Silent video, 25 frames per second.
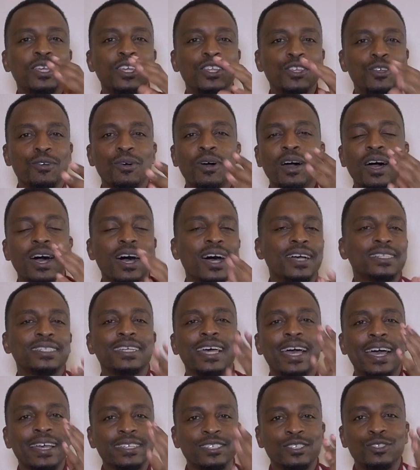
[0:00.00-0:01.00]
in your heart
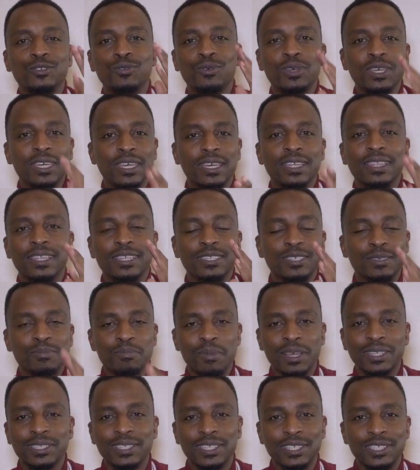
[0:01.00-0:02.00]
as you hear this
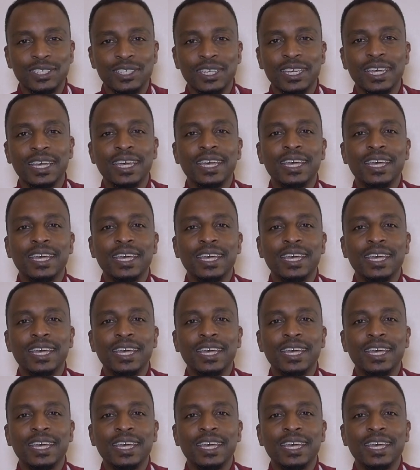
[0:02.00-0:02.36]
message.